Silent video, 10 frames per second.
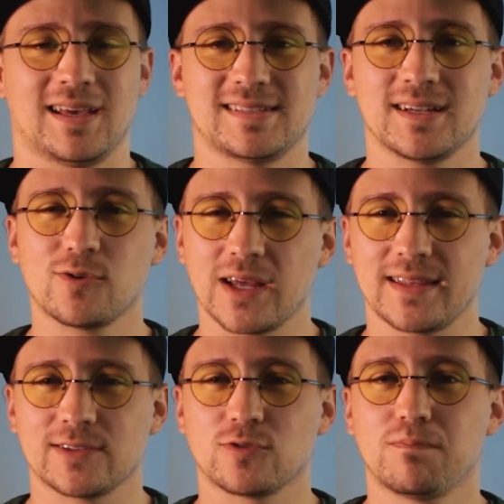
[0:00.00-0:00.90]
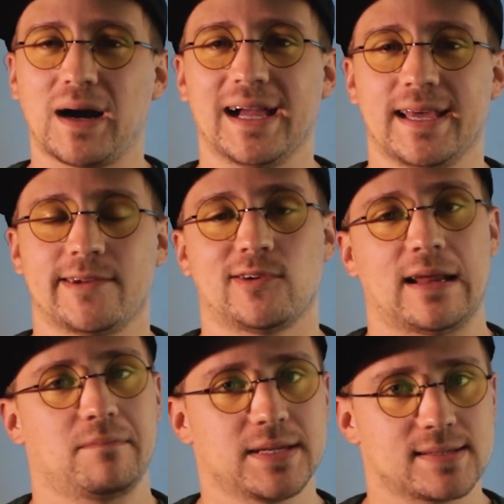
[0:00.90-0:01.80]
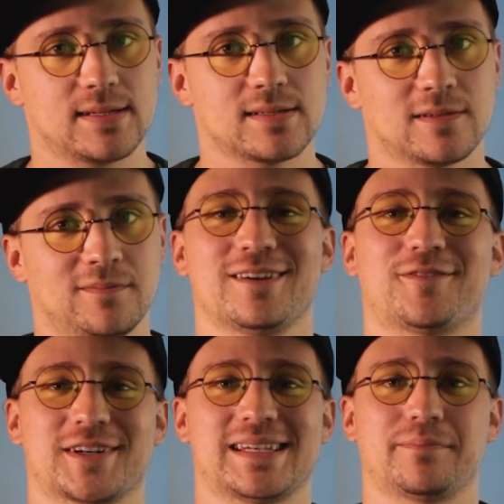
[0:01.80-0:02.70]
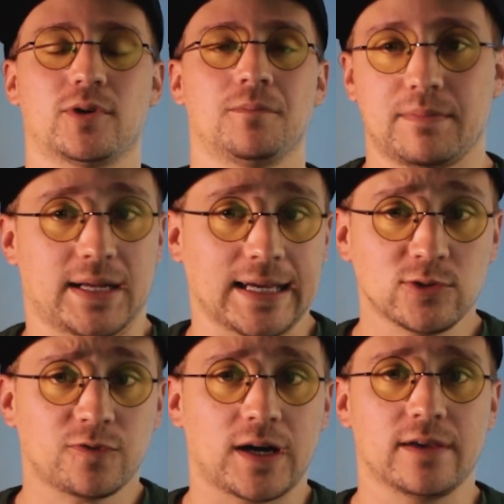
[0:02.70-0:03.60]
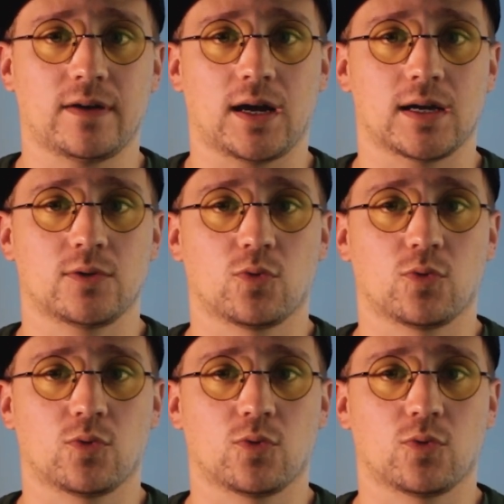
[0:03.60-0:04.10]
Is it a good idea to buy an online business? For example, in my 9 to 5, I